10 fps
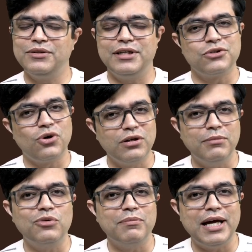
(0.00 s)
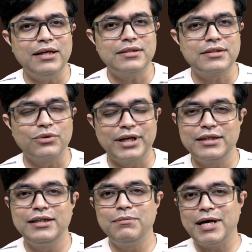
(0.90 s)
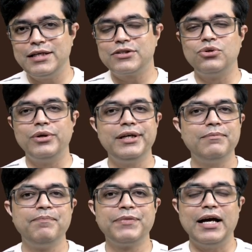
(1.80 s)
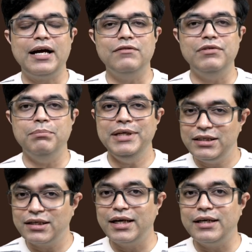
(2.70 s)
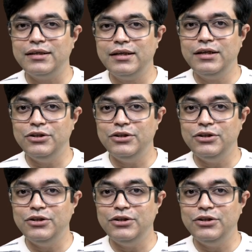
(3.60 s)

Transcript: So, it is all about balance. So, get that balance going, and we meet again.